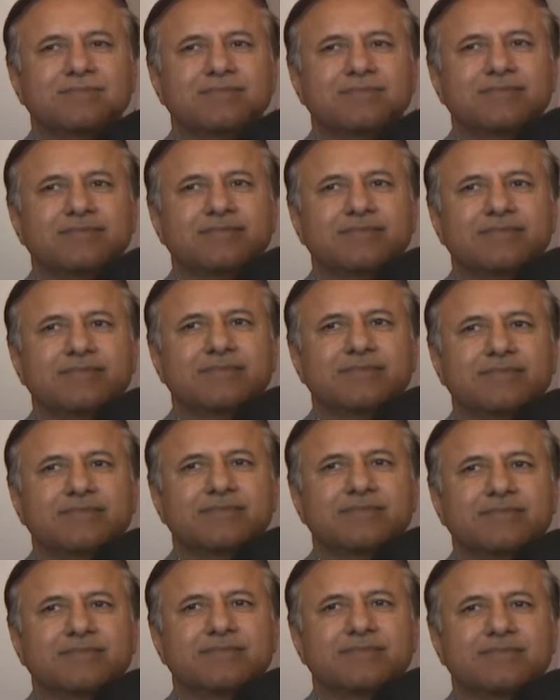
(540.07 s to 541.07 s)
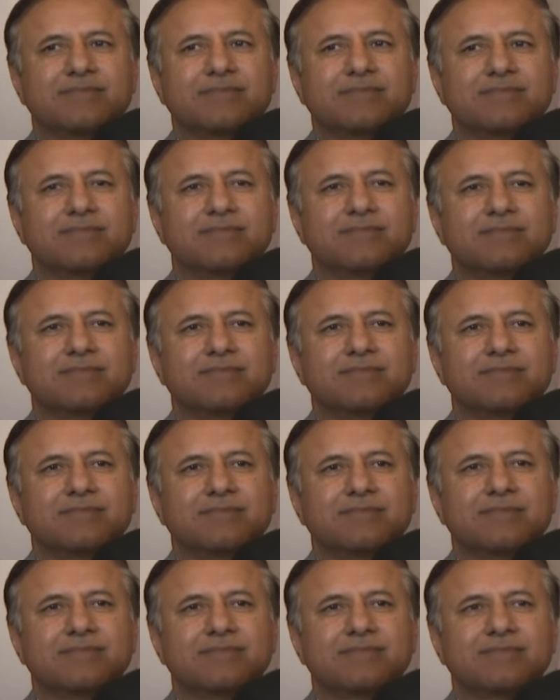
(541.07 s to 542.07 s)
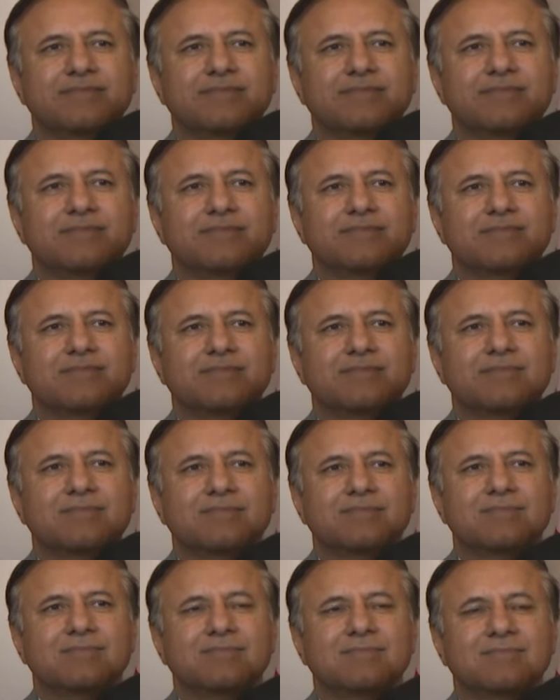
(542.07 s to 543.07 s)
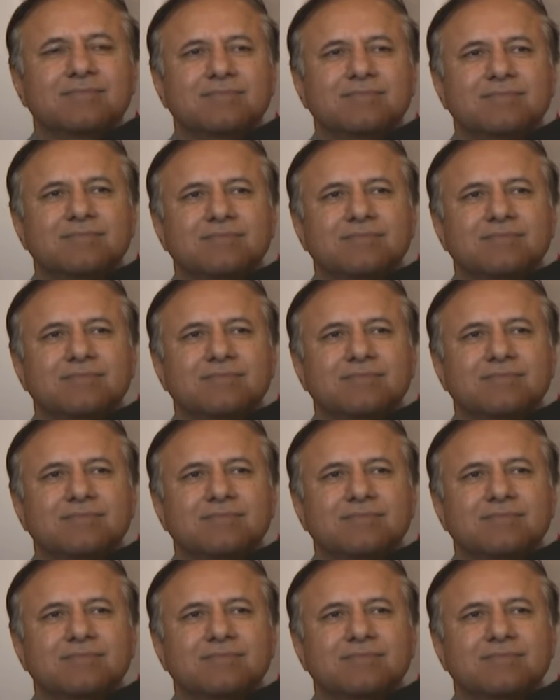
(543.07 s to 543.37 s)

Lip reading: [no speech]